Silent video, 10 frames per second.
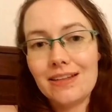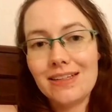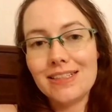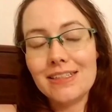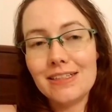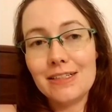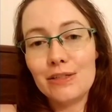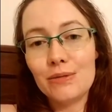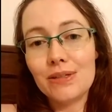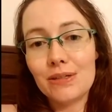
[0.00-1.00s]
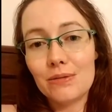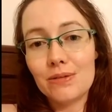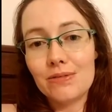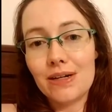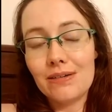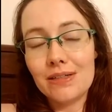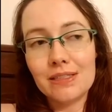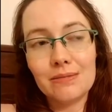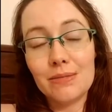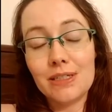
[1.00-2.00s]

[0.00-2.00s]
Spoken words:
than he's done to deal with the coronavirus.